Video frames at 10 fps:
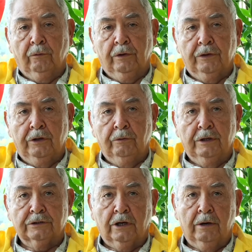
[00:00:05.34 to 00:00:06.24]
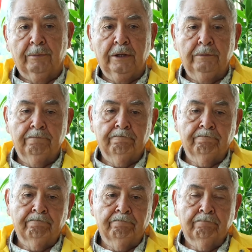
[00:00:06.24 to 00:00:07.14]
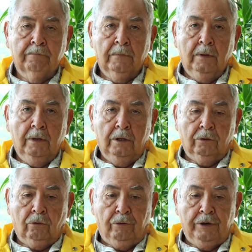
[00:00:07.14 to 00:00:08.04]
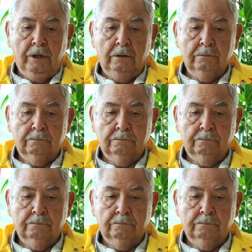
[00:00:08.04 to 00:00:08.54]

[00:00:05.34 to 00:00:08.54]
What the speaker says: with the U.S. Army in Korea.